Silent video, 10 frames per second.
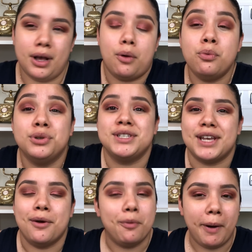We'll
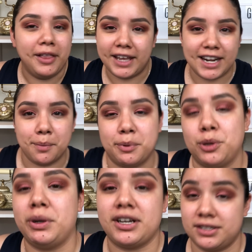see. We'll probably end up with
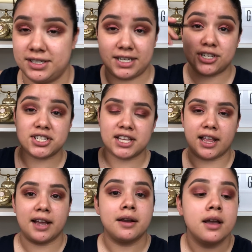the wing. I was gonna say just the
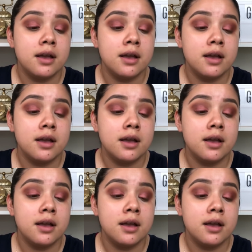line,